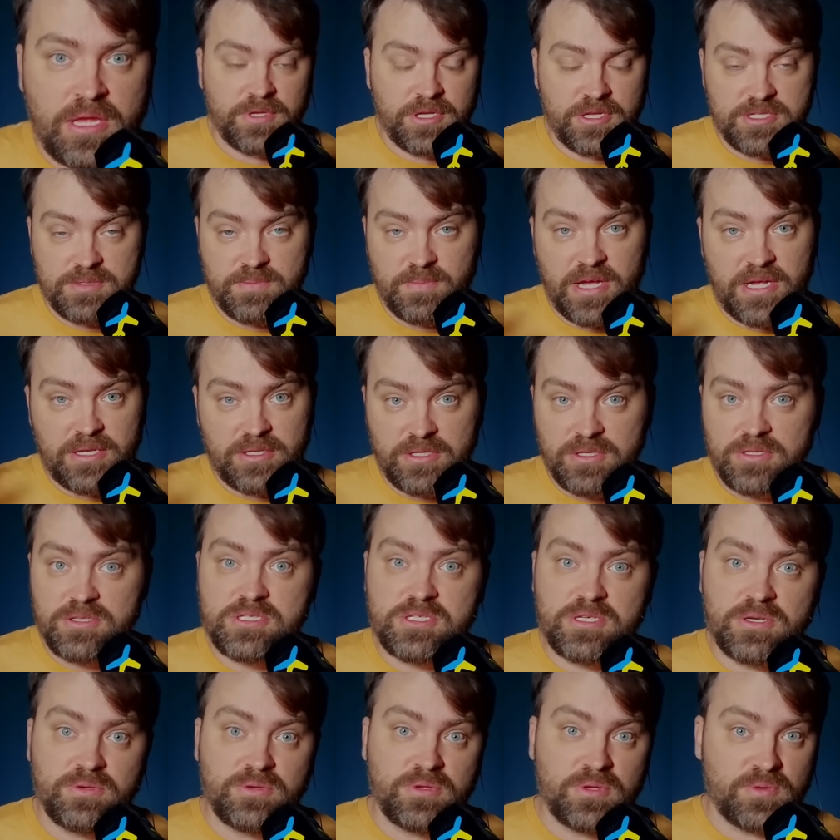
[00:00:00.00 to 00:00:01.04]
because by doing
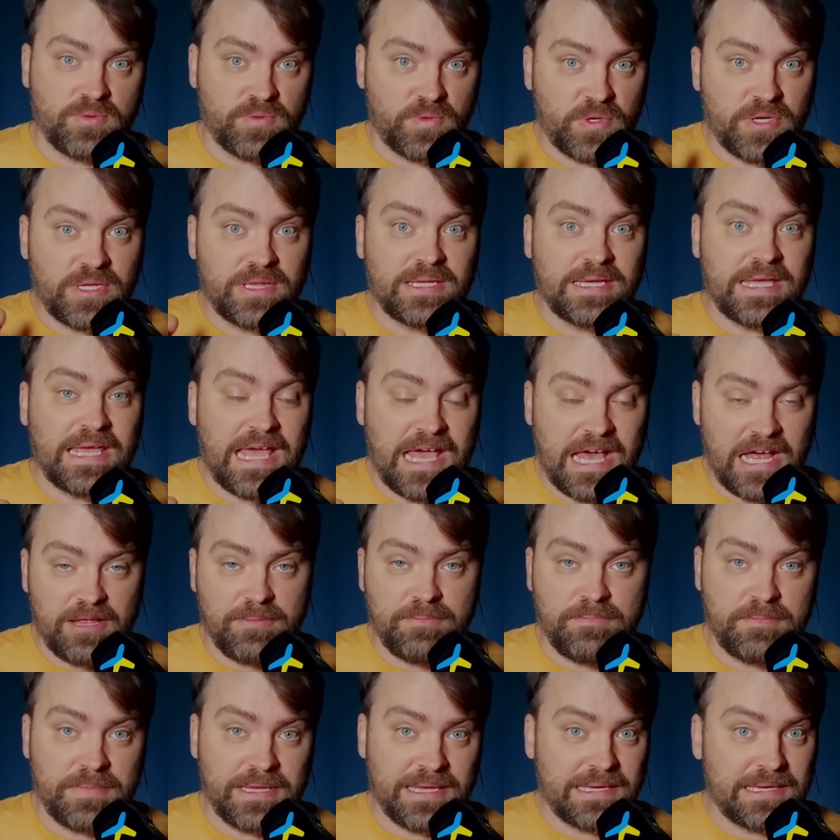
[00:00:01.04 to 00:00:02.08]
so you really
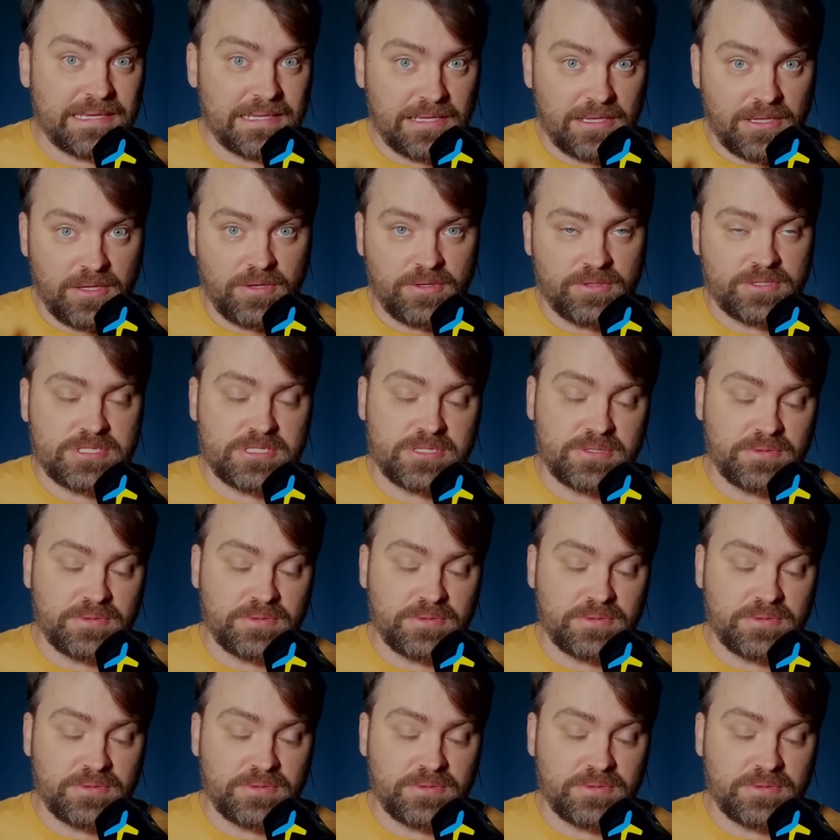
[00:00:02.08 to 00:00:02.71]
help me a lot.